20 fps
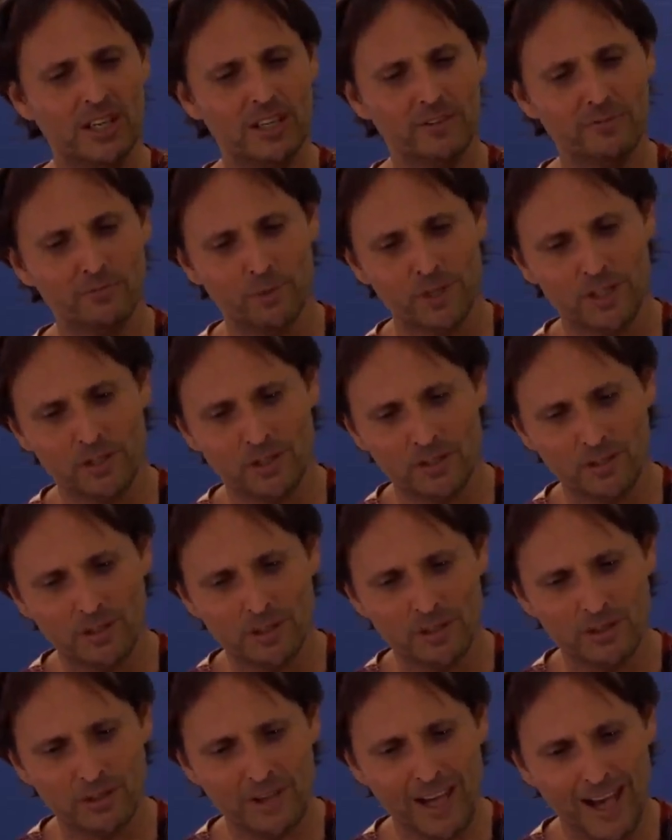if we
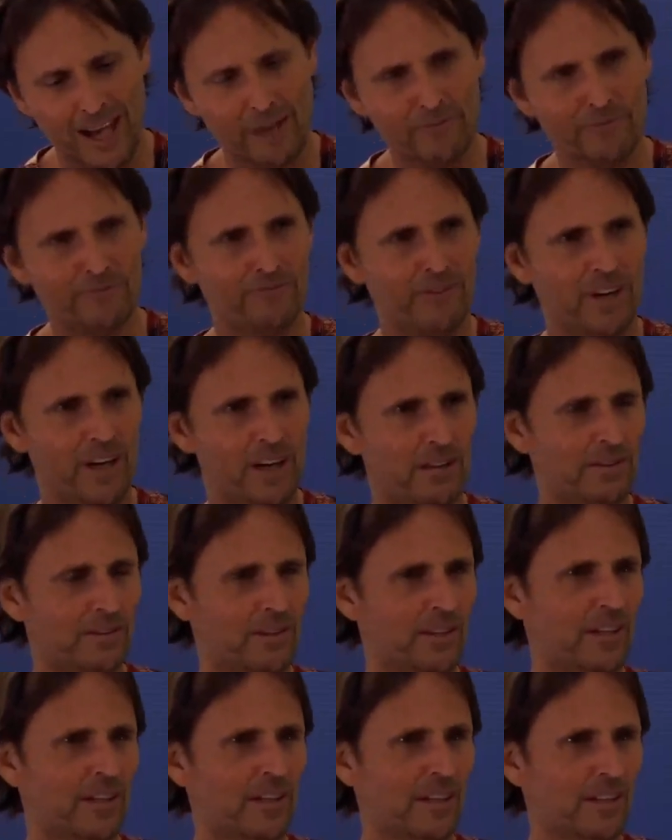have
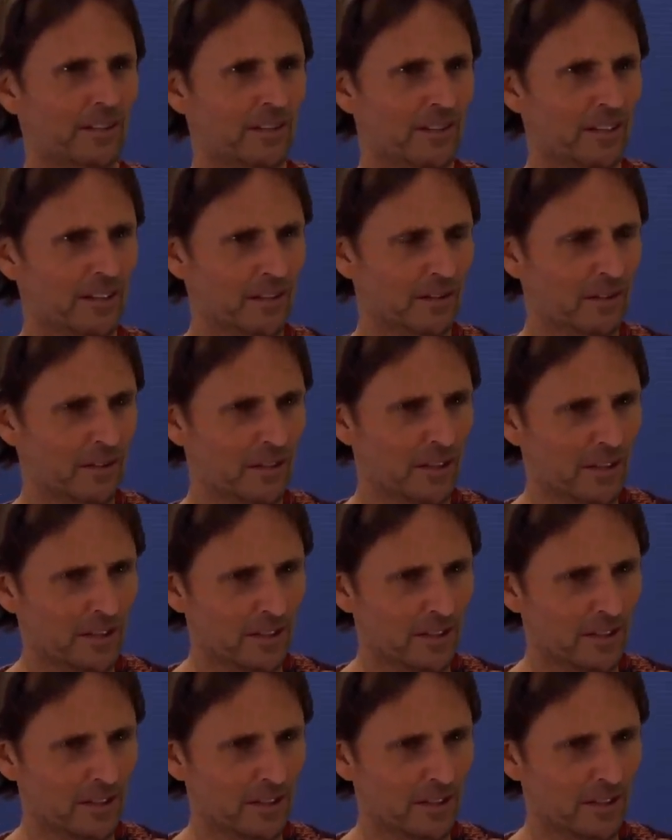faith that